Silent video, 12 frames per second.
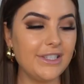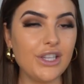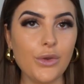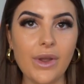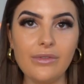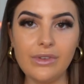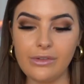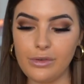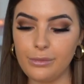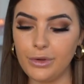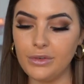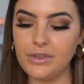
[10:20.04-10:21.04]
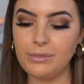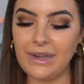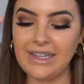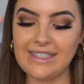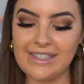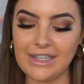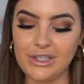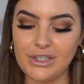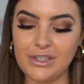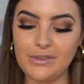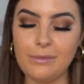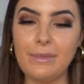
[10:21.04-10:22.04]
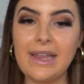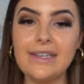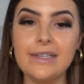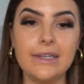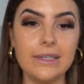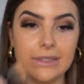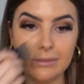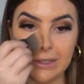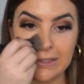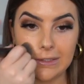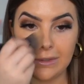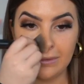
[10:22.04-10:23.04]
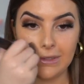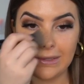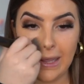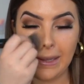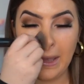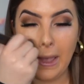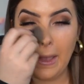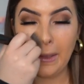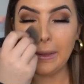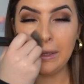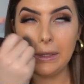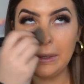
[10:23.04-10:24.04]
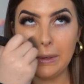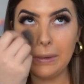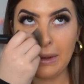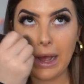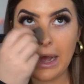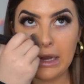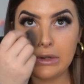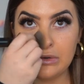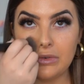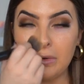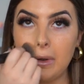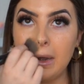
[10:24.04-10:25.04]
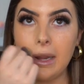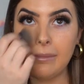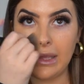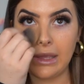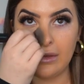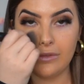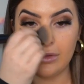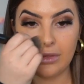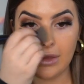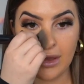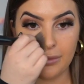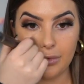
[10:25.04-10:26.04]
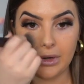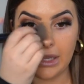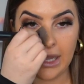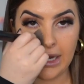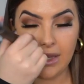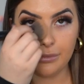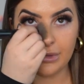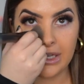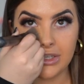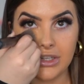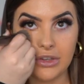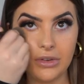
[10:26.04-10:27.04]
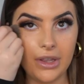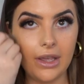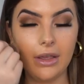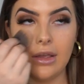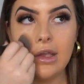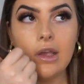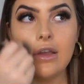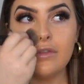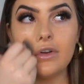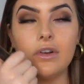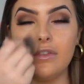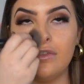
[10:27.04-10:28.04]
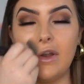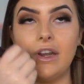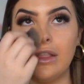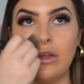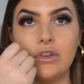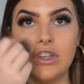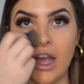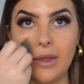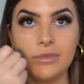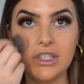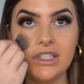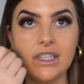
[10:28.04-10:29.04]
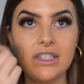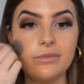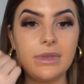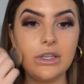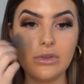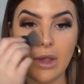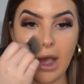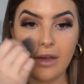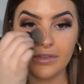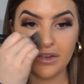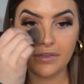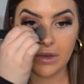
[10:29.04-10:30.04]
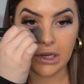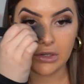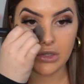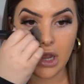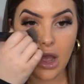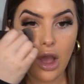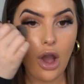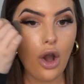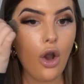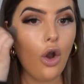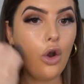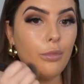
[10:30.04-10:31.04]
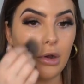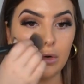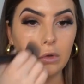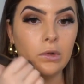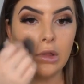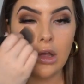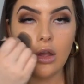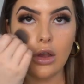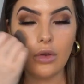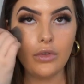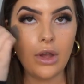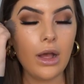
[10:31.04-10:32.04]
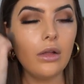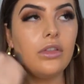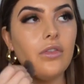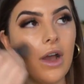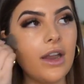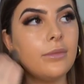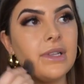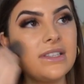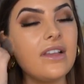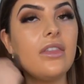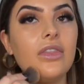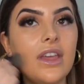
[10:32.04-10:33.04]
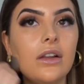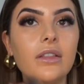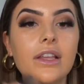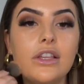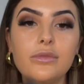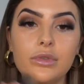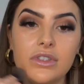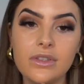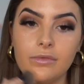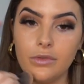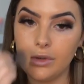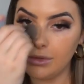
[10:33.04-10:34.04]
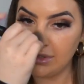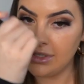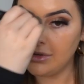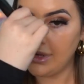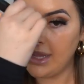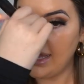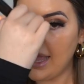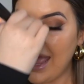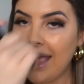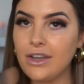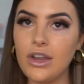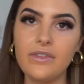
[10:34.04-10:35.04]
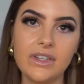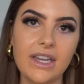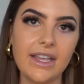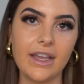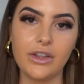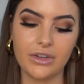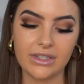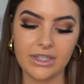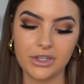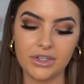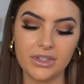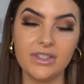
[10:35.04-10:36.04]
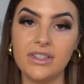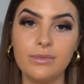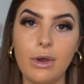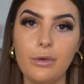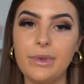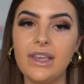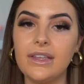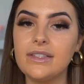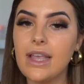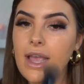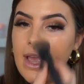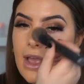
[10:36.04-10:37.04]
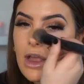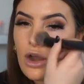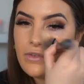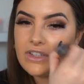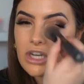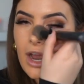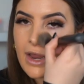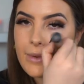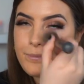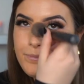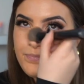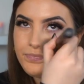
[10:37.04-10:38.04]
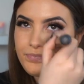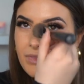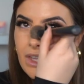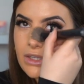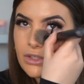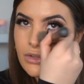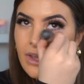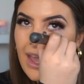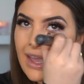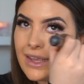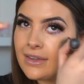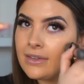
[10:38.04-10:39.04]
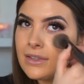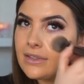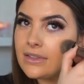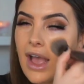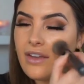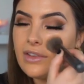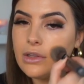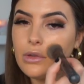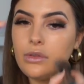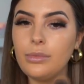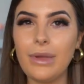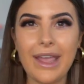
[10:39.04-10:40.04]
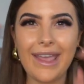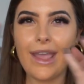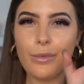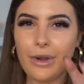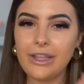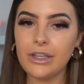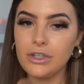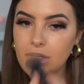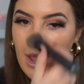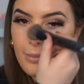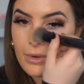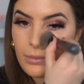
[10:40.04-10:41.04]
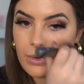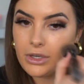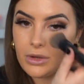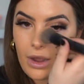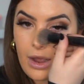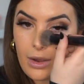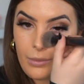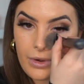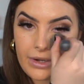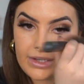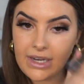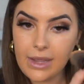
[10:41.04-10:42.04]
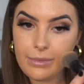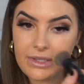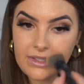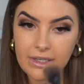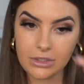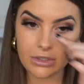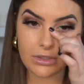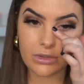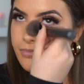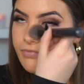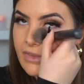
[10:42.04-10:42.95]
So when we removed my extensions for maintenance, my sister was like, you are dreaming if you think I'm putting any bleach in your hair for a very long time. She said to me, you have to finish a whole bottle of your health vitamins and then I'll let you put some foils in your hair, and you have to take out your extensions as well, because over time you can have a little hair breakage happen when you are wearing tape extensions.